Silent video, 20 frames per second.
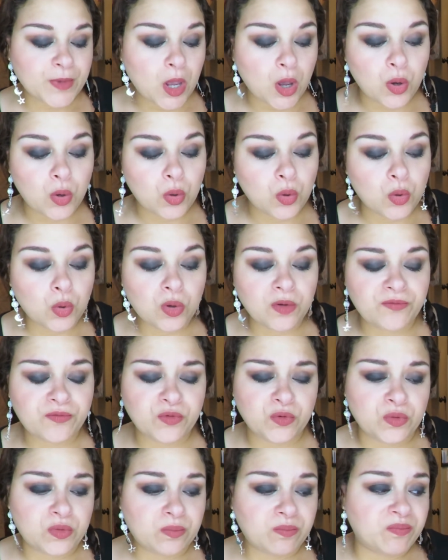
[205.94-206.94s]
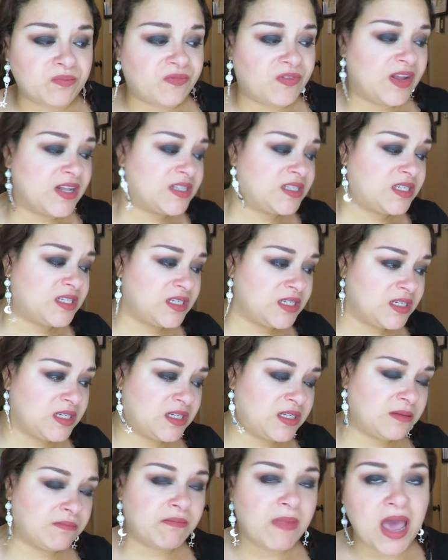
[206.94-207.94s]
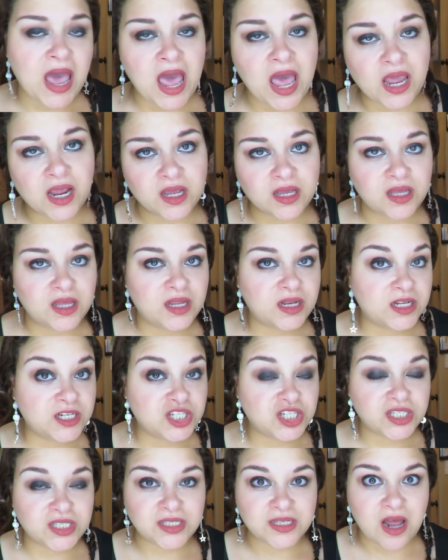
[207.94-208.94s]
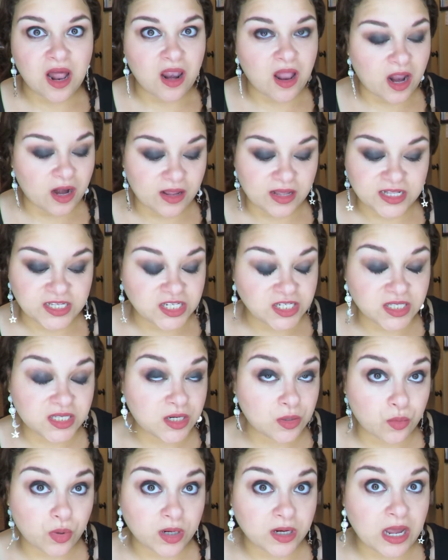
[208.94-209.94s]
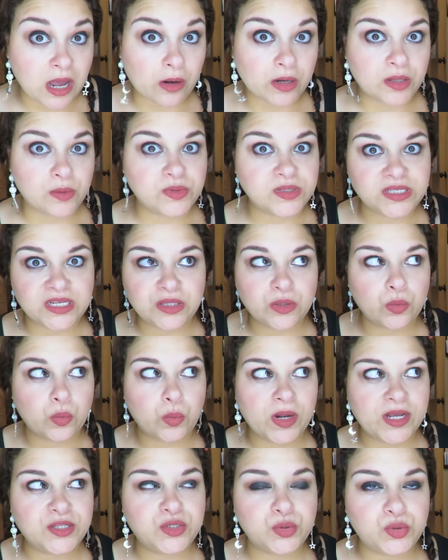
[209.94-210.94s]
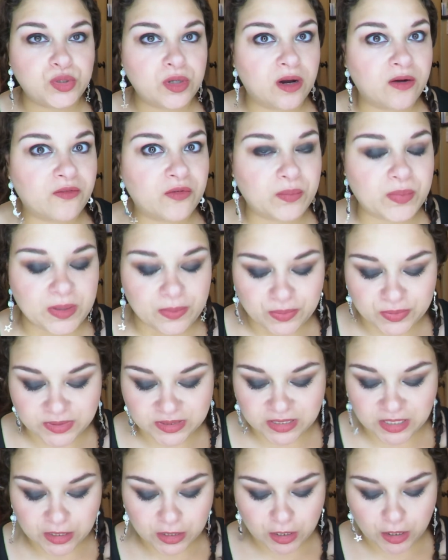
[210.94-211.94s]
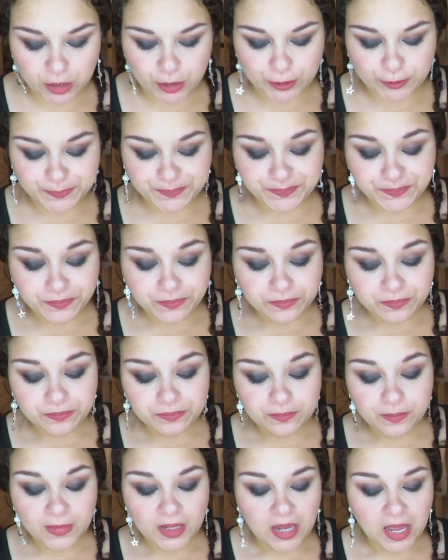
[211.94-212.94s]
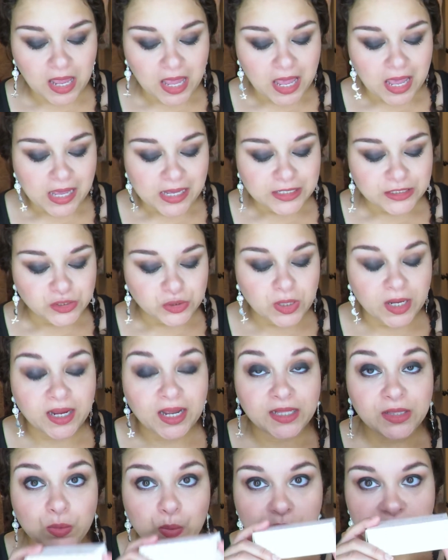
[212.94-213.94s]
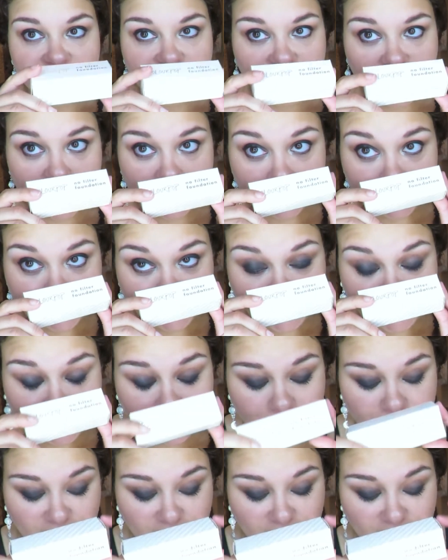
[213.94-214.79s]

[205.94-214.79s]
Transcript: oh, if you Fenty, MAC, and it just didn't work out. It was either way too dark for people's skin color. So I got the 110.